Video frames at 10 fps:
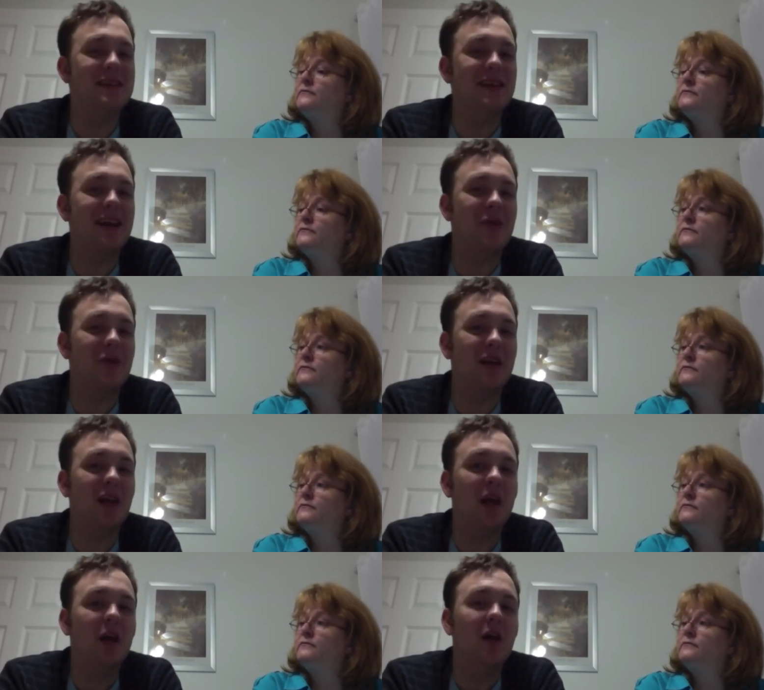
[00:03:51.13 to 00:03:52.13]
Speaker 1: that I went,
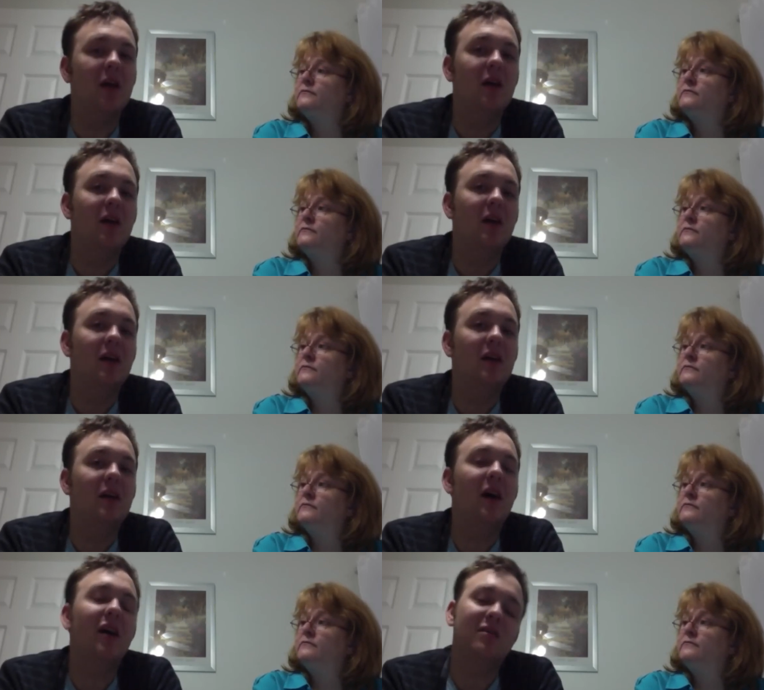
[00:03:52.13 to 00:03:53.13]

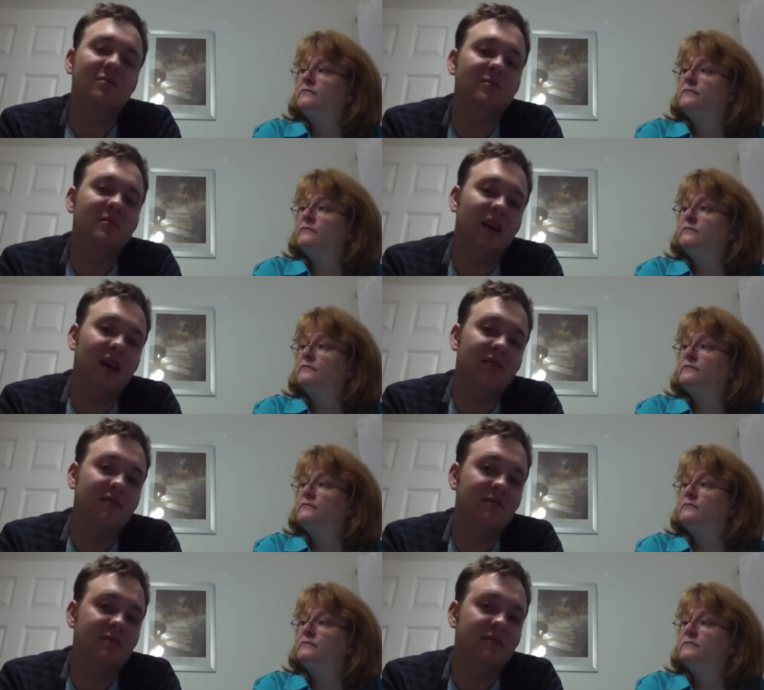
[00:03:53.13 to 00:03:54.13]
oh, okay.
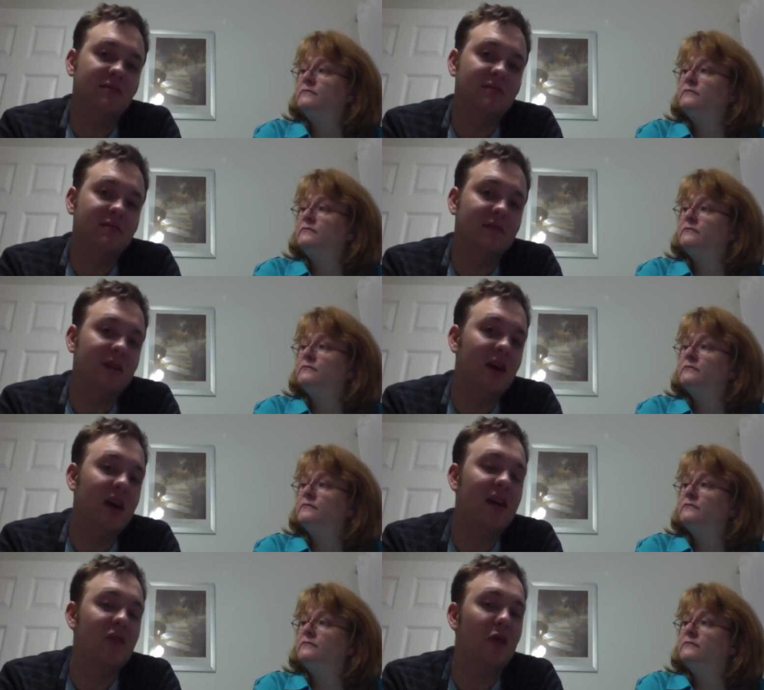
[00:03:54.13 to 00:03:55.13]
You know, I
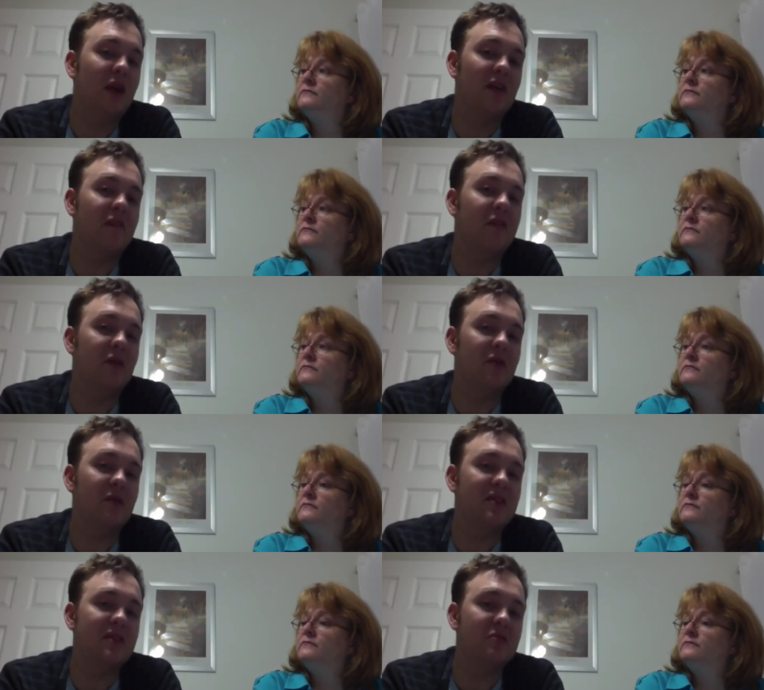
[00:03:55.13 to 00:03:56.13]
didn't feel like it fit with the rest
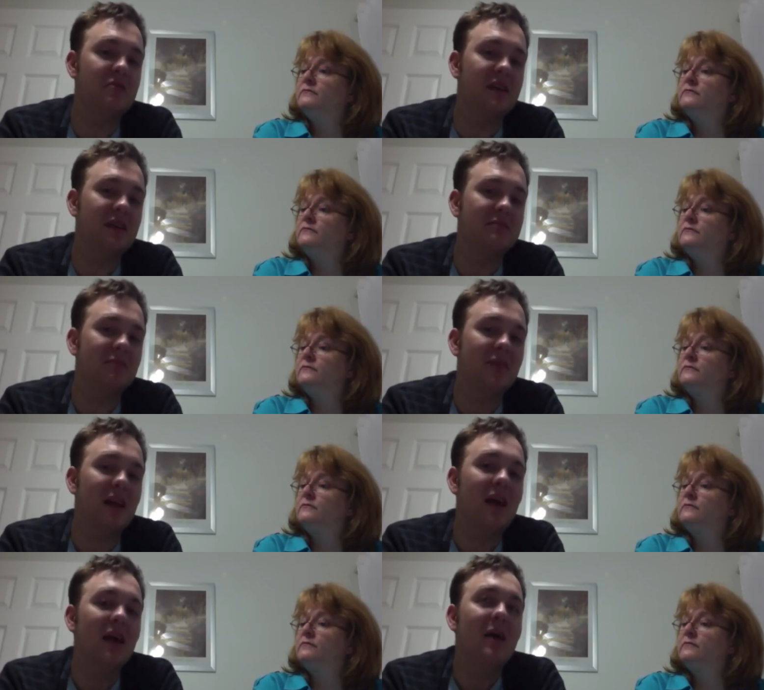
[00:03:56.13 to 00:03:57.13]
of the movie
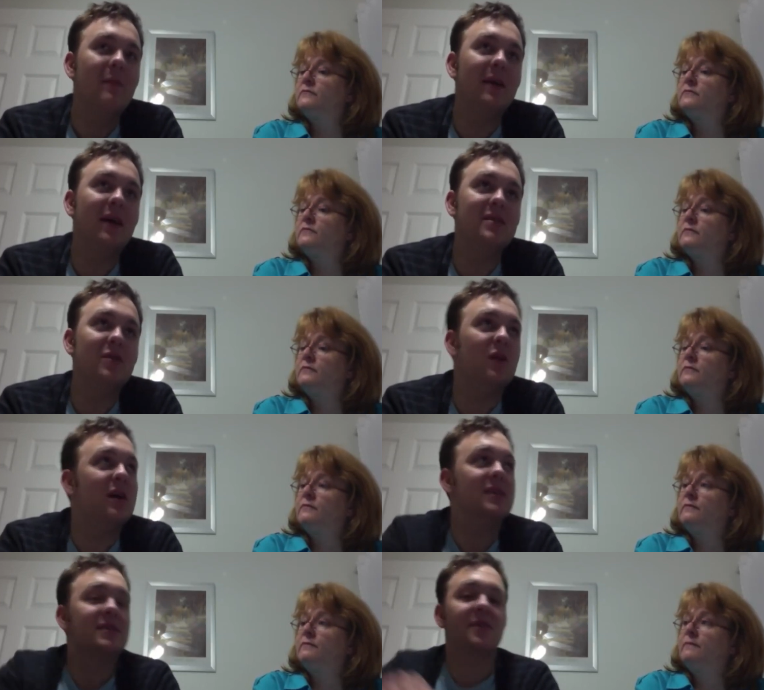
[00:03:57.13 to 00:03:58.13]
because it
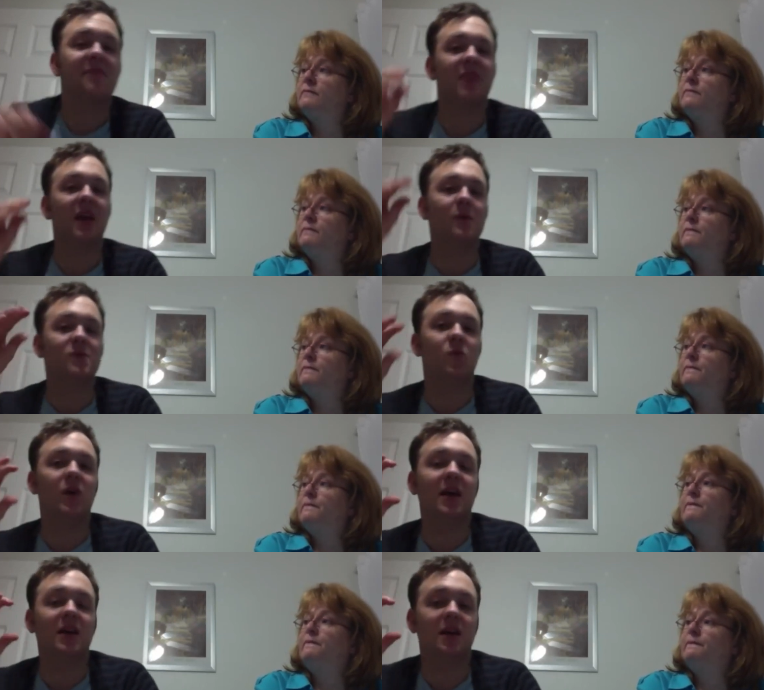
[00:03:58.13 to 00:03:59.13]
was it was
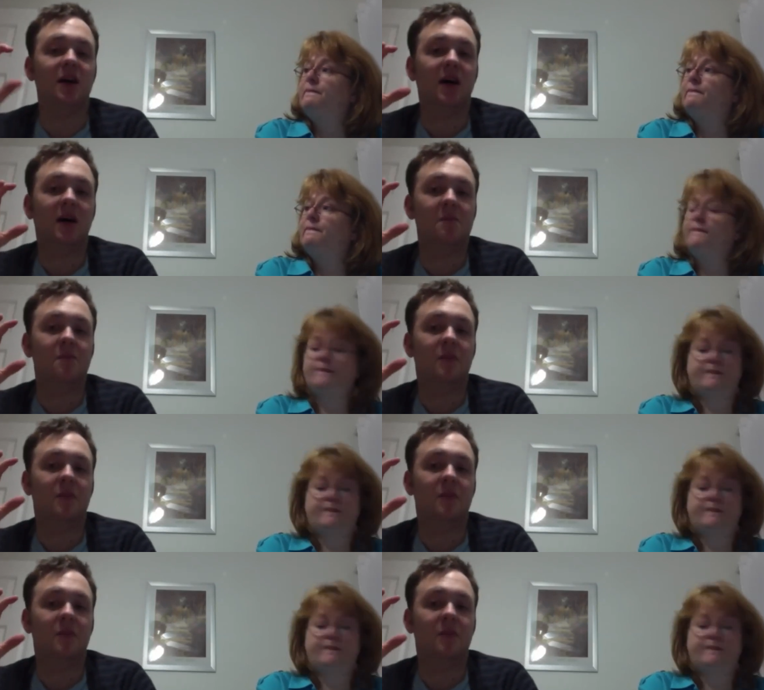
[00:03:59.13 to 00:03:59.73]
when um,